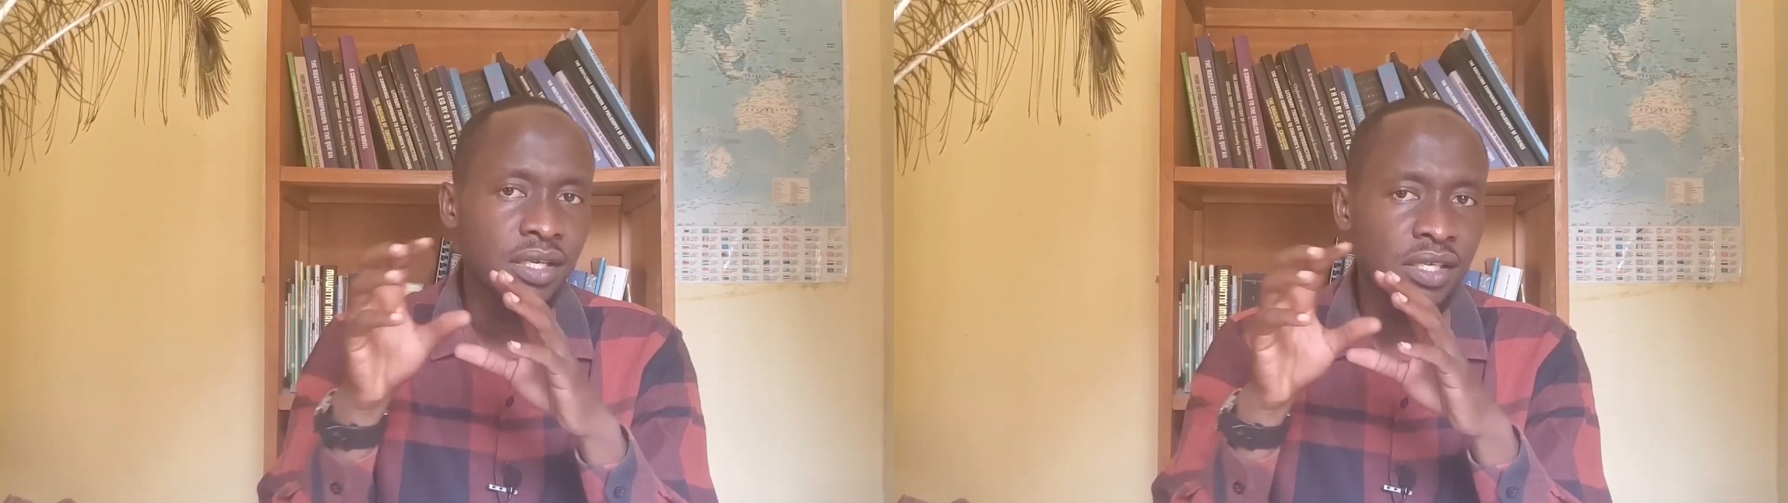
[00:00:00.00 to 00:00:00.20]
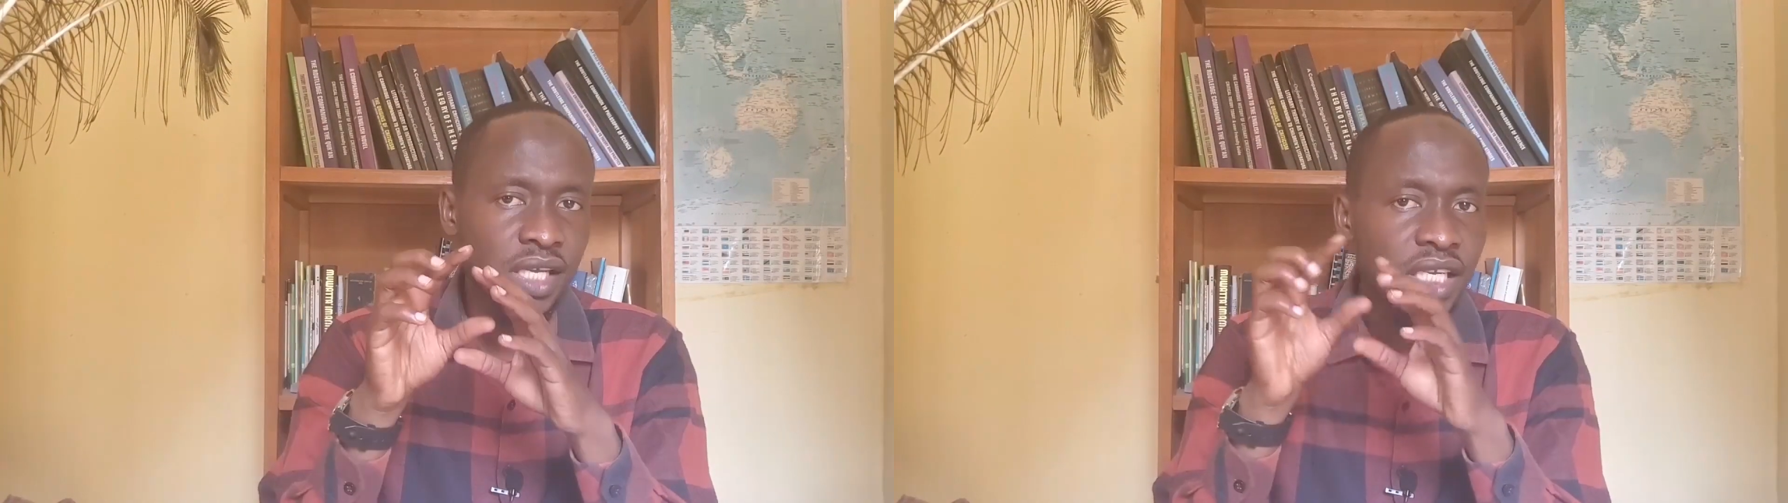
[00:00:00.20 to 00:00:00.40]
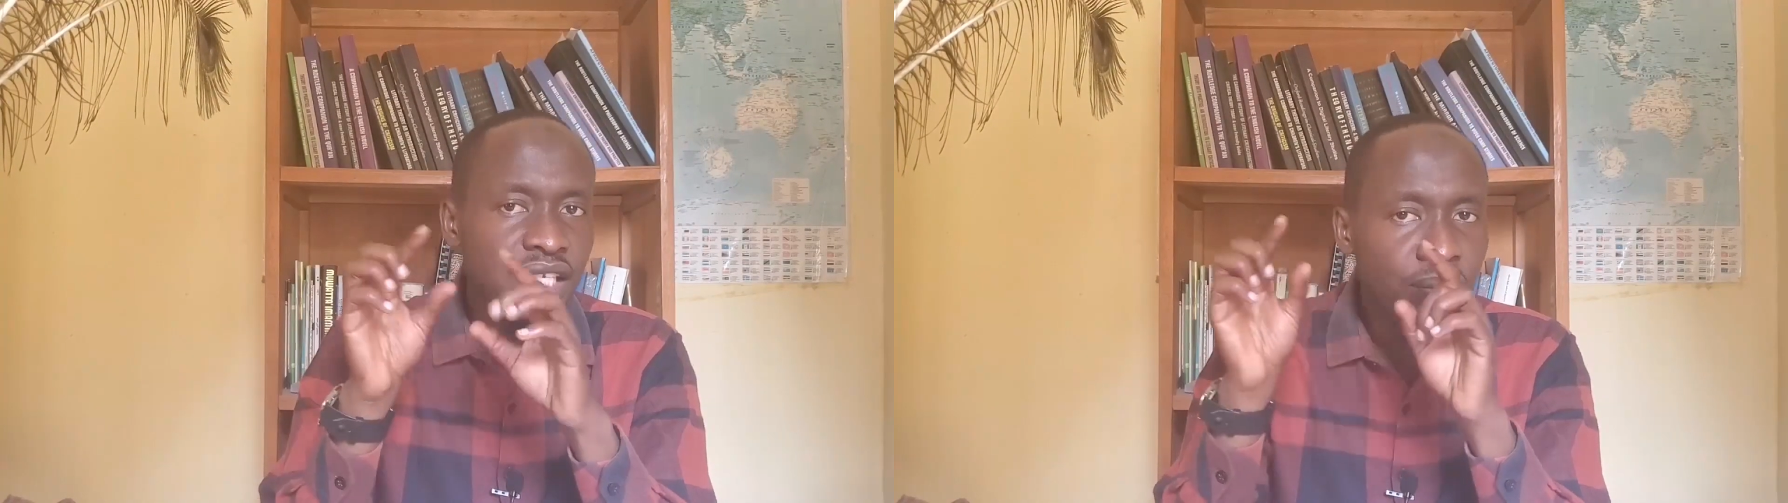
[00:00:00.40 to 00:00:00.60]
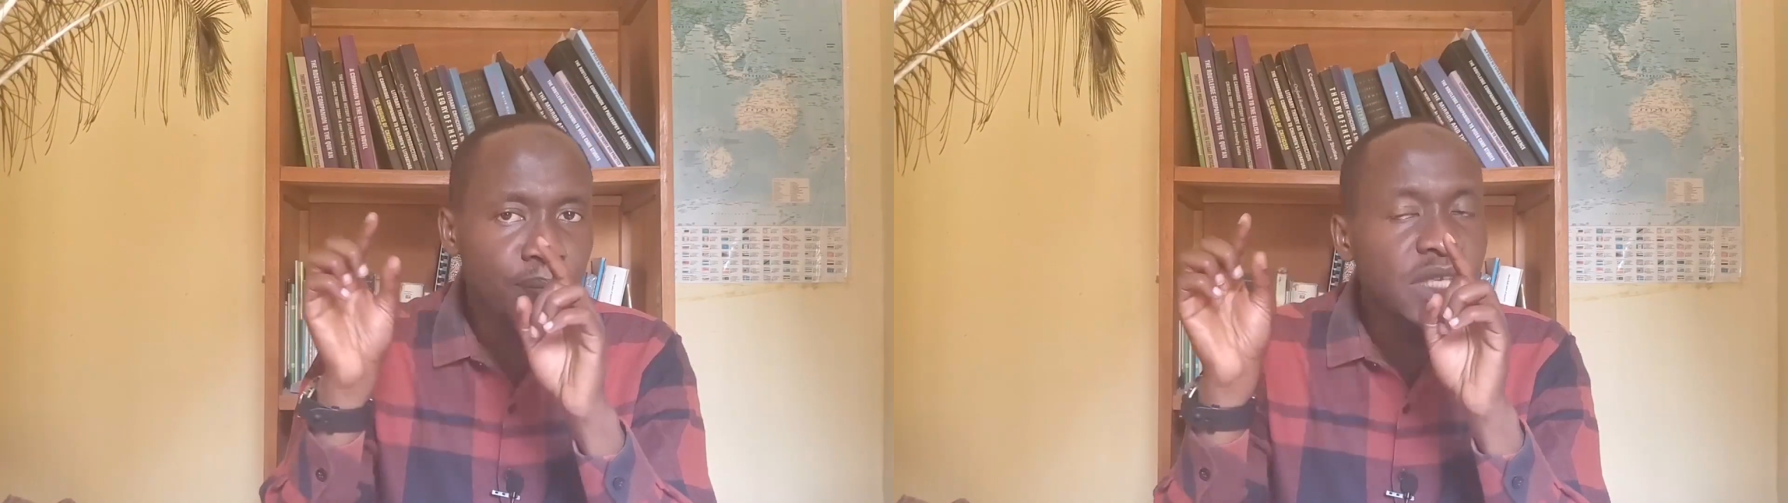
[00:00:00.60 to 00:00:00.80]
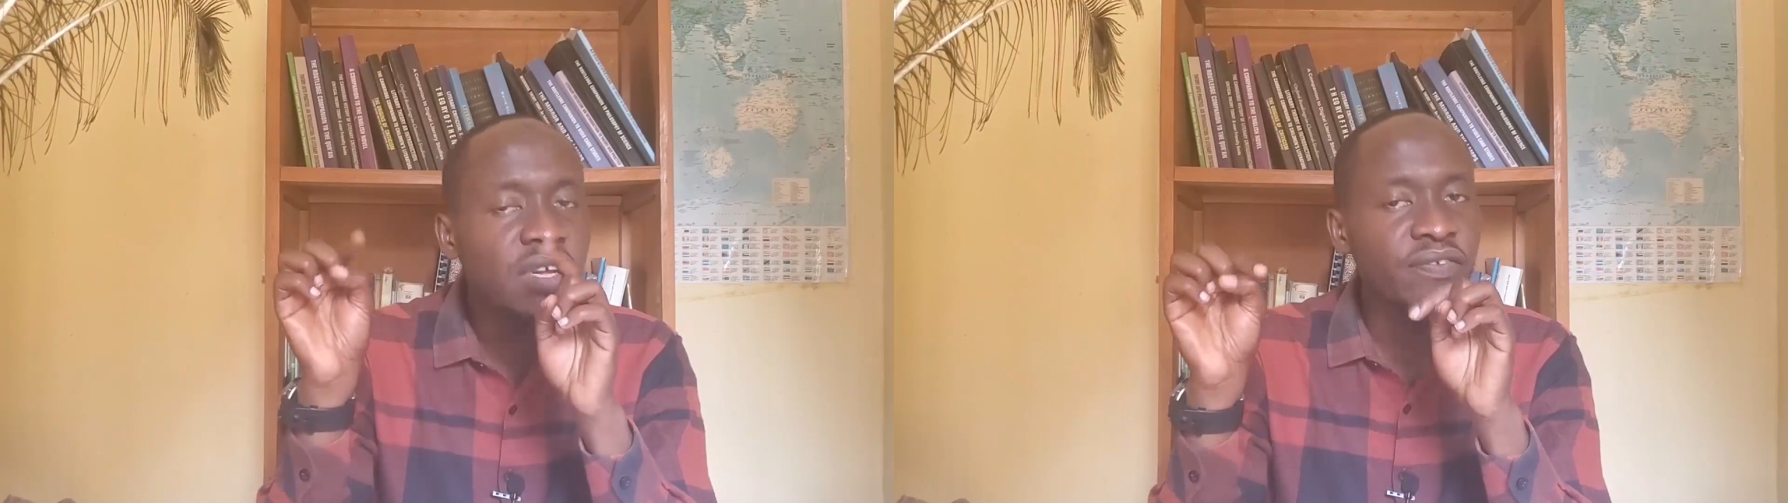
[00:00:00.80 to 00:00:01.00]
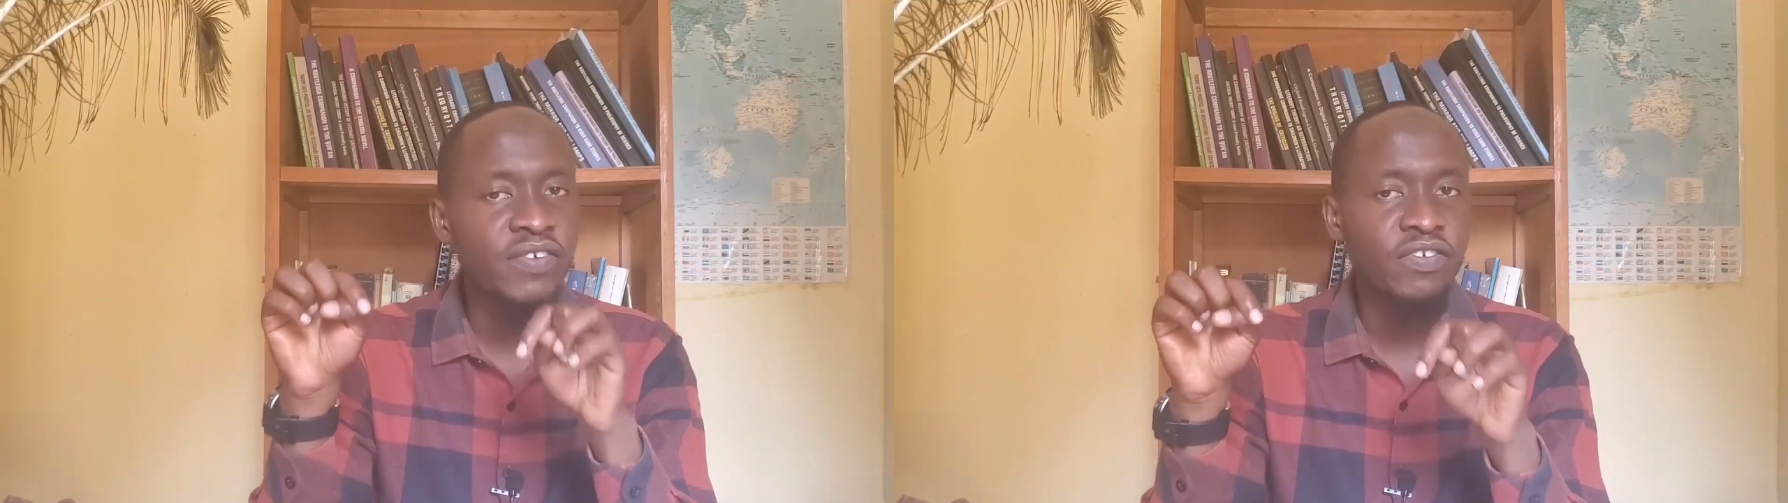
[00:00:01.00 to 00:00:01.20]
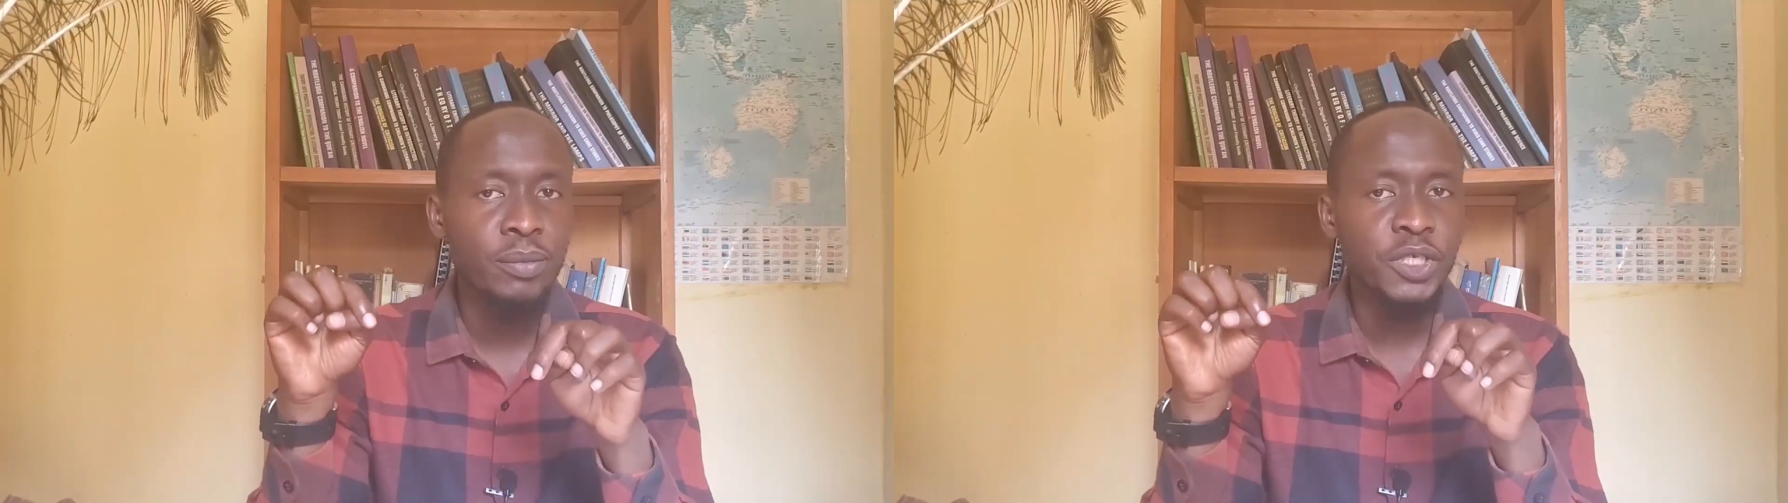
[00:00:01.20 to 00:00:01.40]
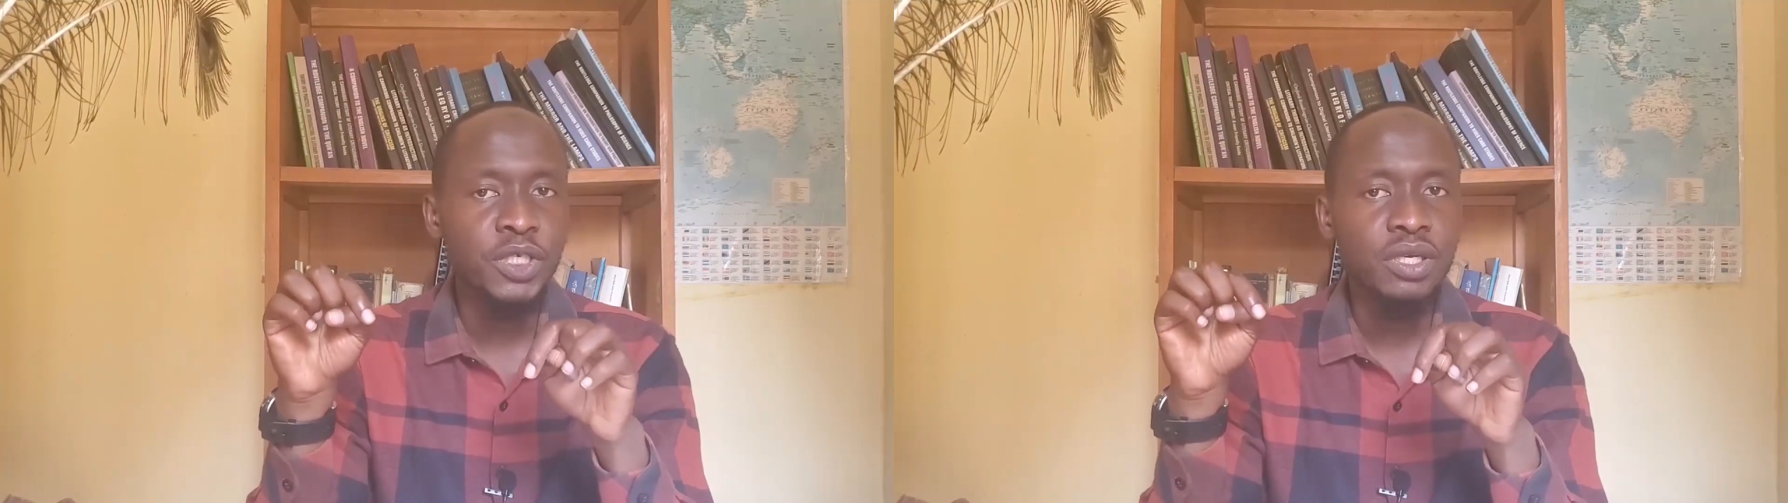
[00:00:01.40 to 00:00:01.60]
is a little piece of
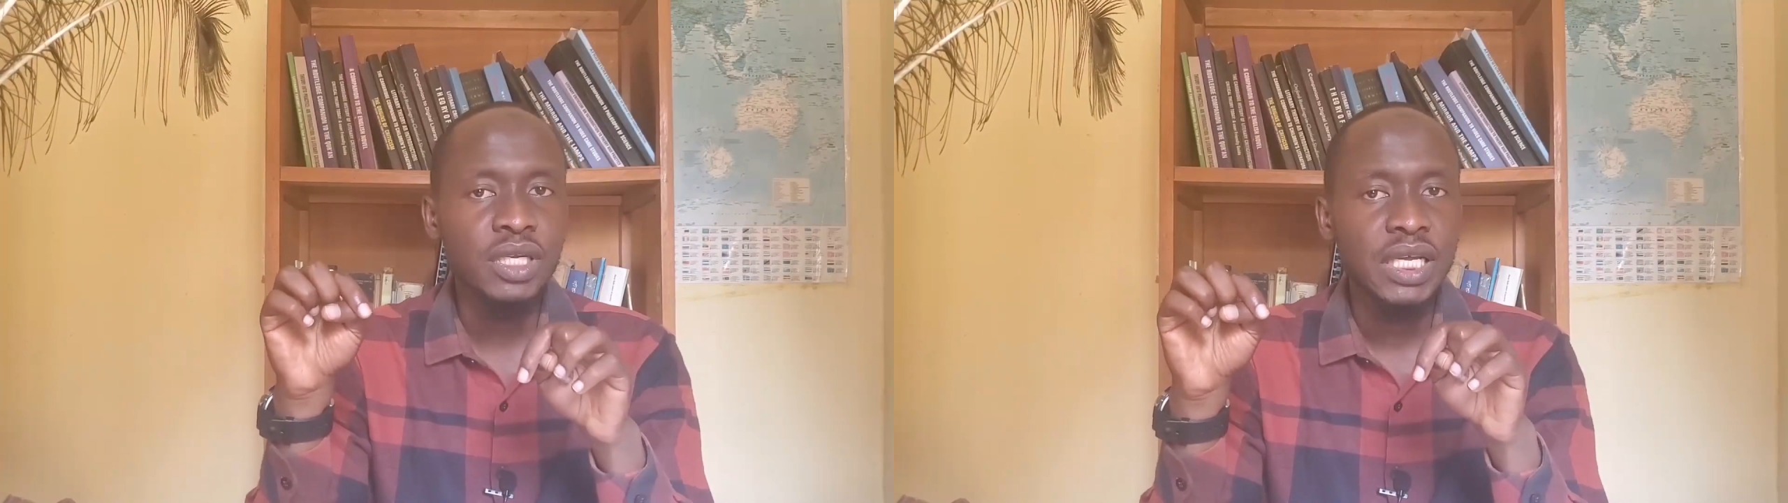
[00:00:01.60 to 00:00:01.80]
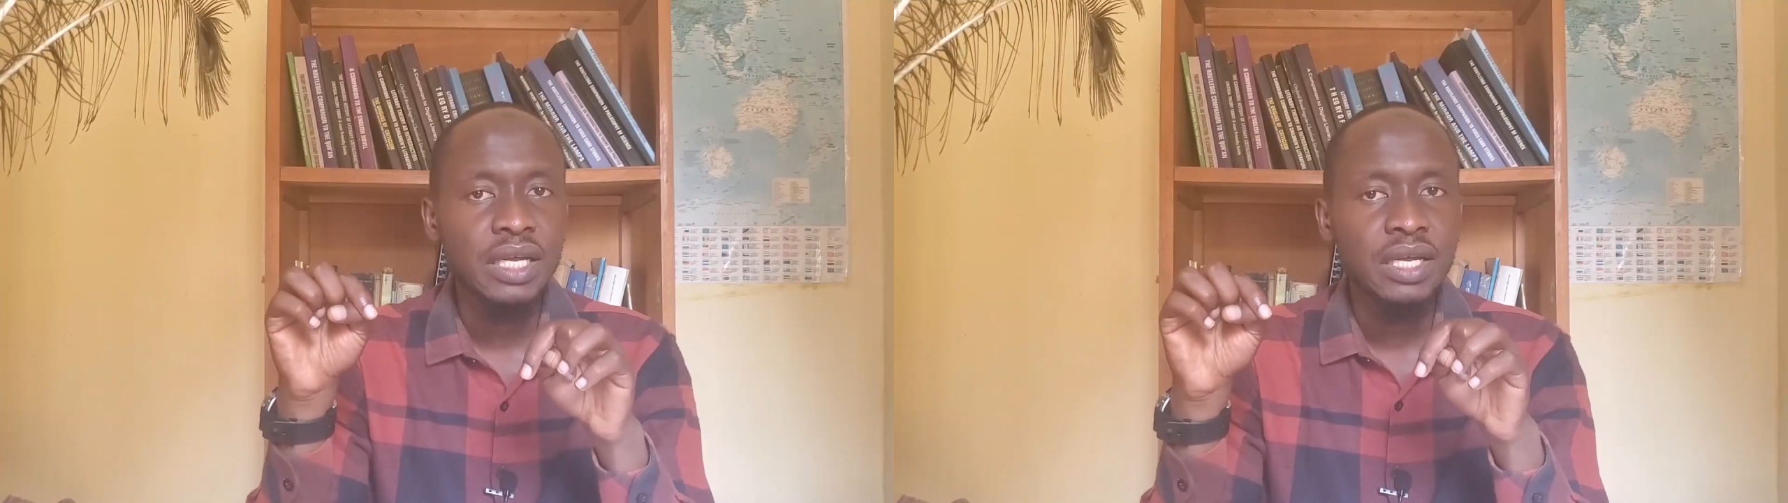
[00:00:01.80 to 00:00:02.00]
information